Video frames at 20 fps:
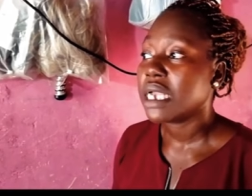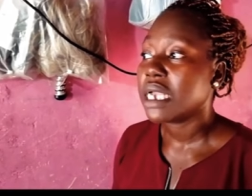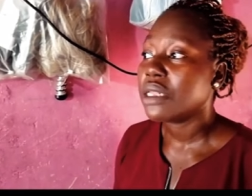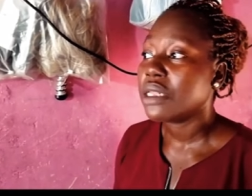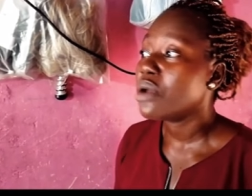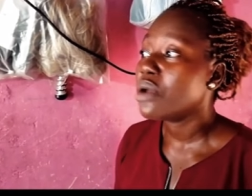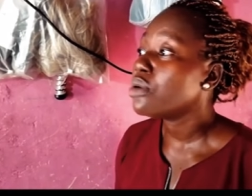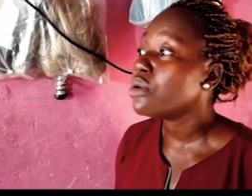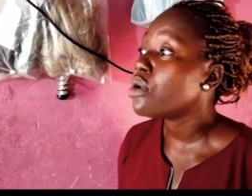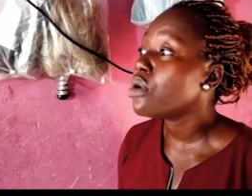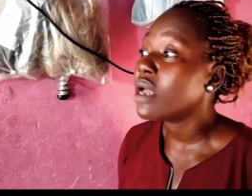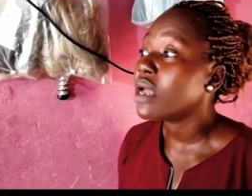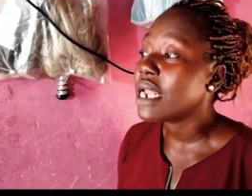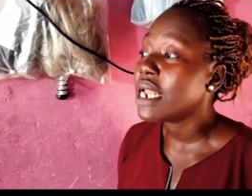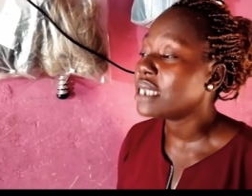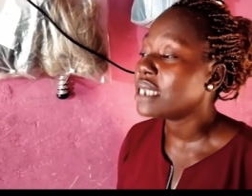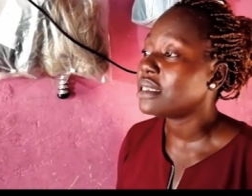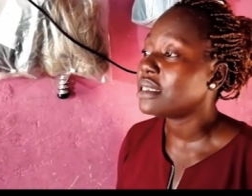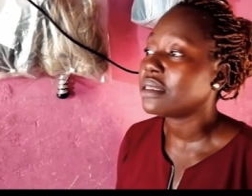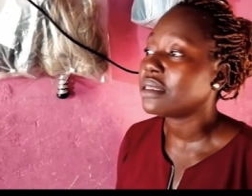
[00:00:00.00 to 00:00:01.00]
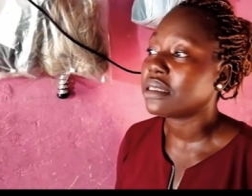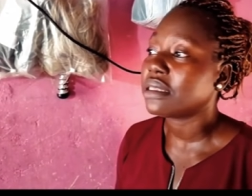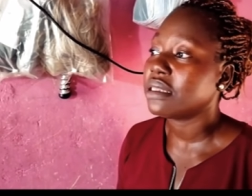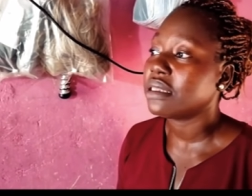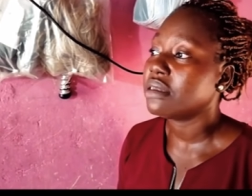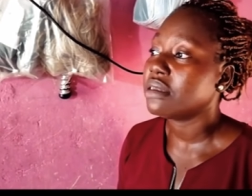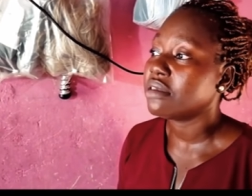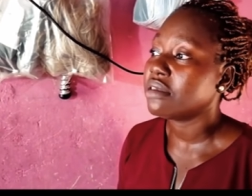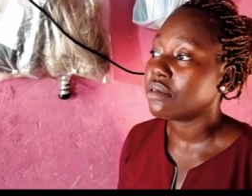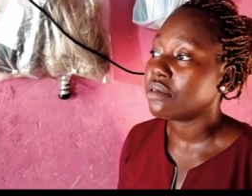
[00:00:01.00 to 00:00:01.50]
they don't collect
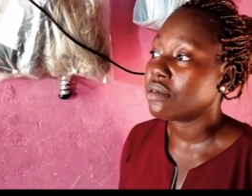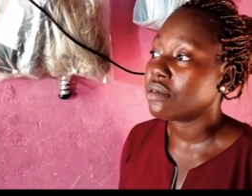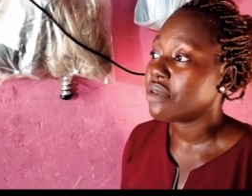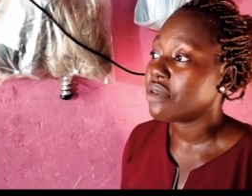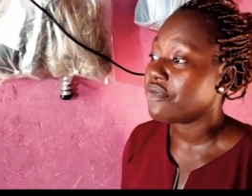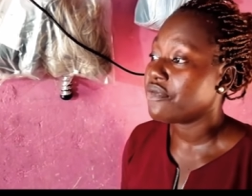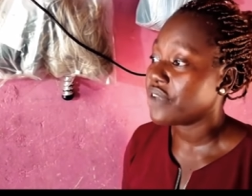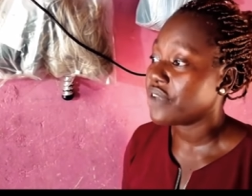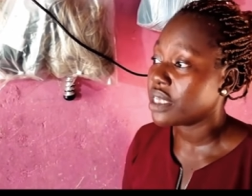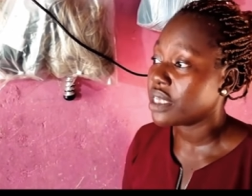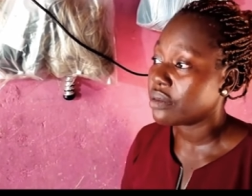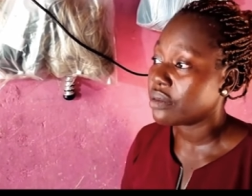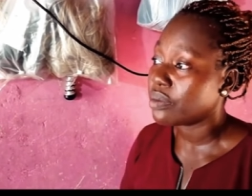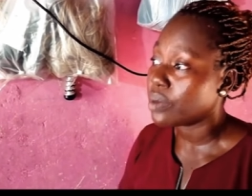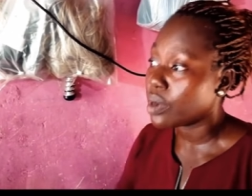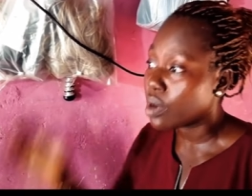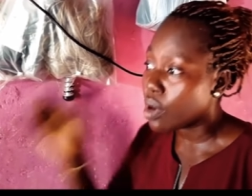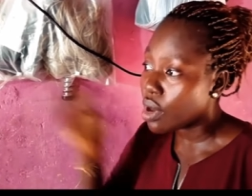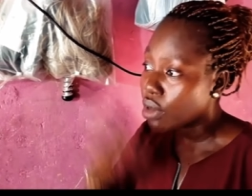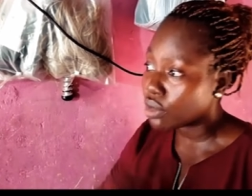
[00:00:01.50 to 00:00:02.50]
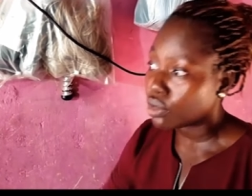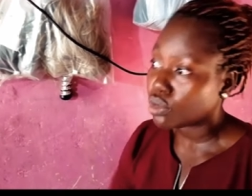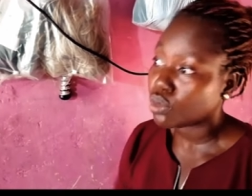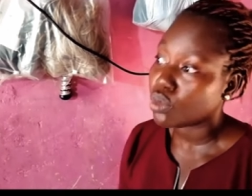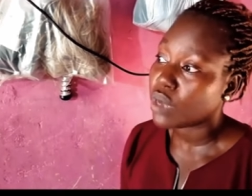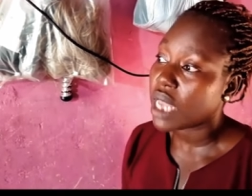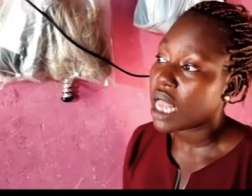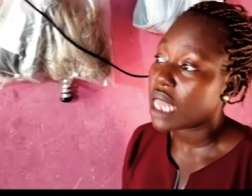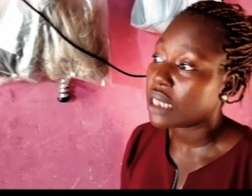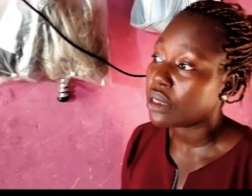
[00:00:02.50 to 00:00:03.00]
fees because
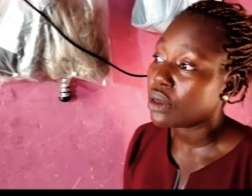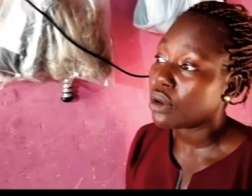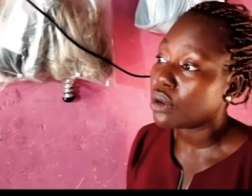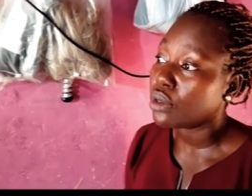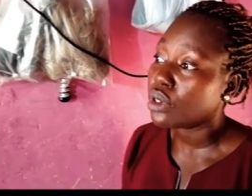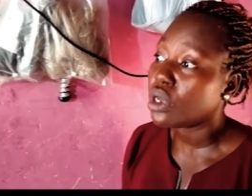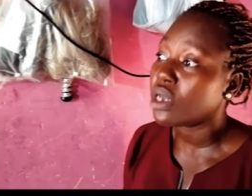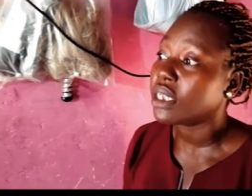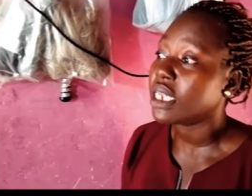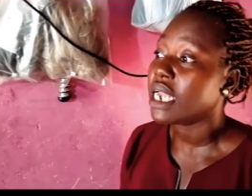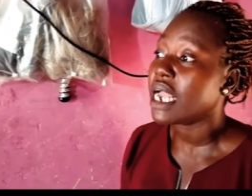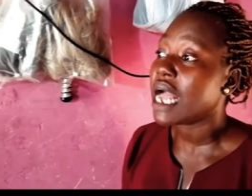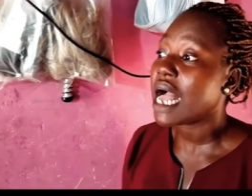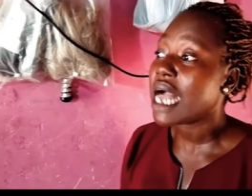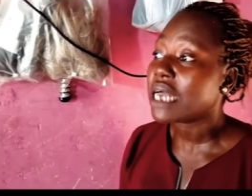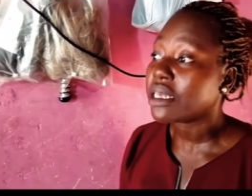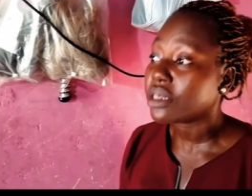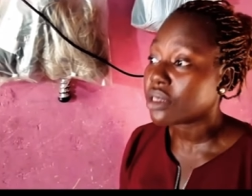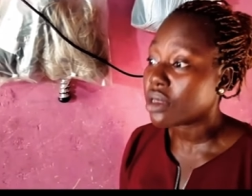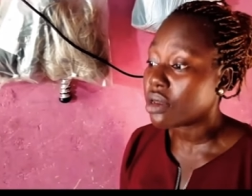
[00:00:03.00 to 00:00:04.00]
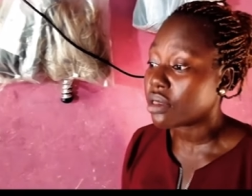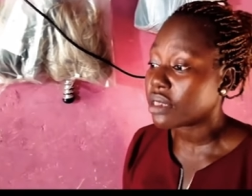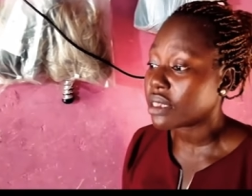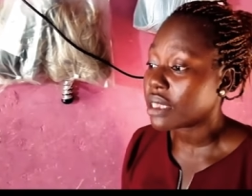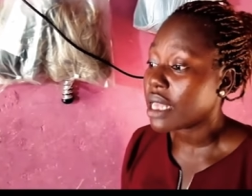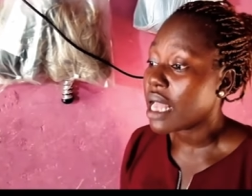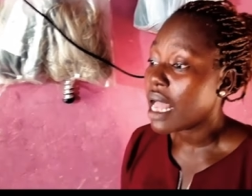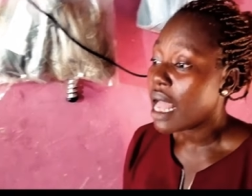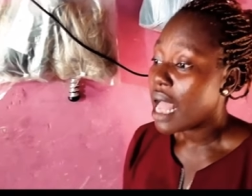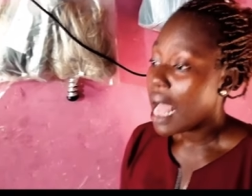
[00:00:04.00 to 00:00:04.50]
we are no, though they ask us
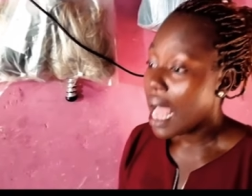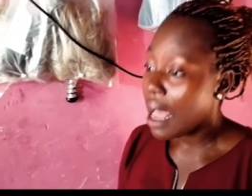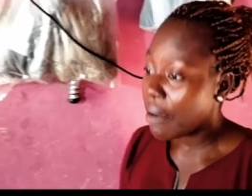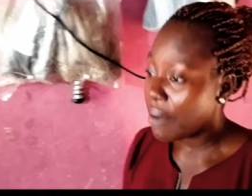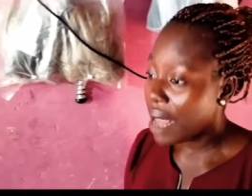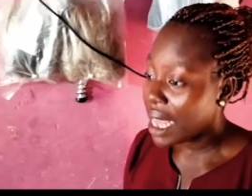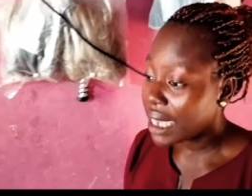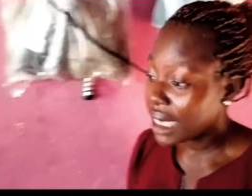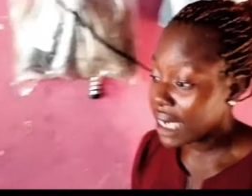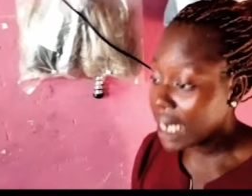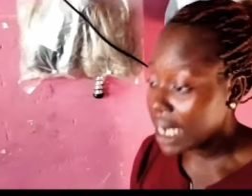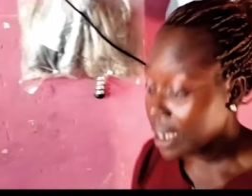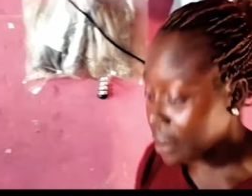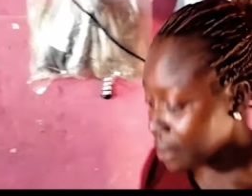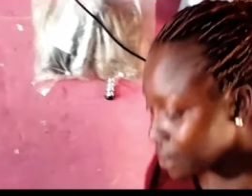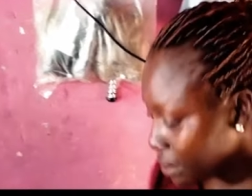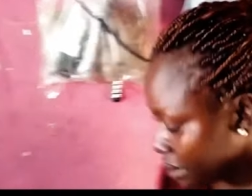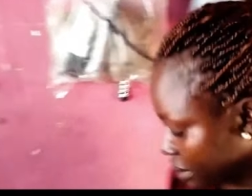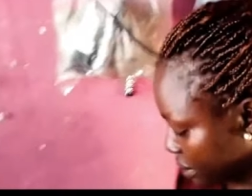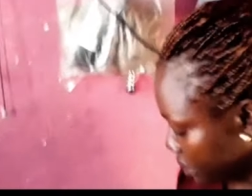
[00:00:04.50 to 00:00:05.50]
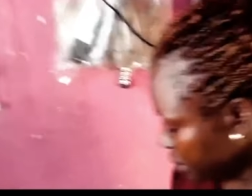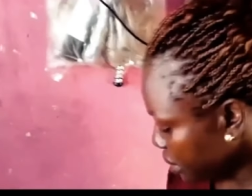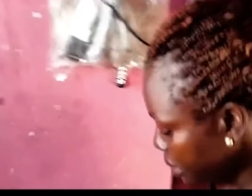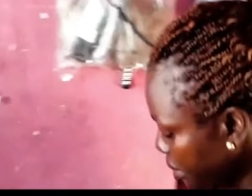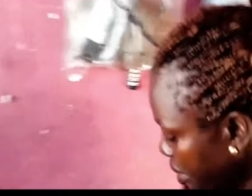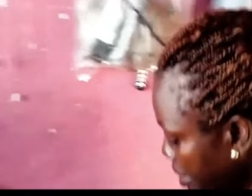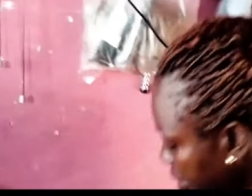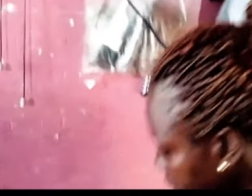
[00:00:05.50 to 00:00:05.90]
our name. Mm,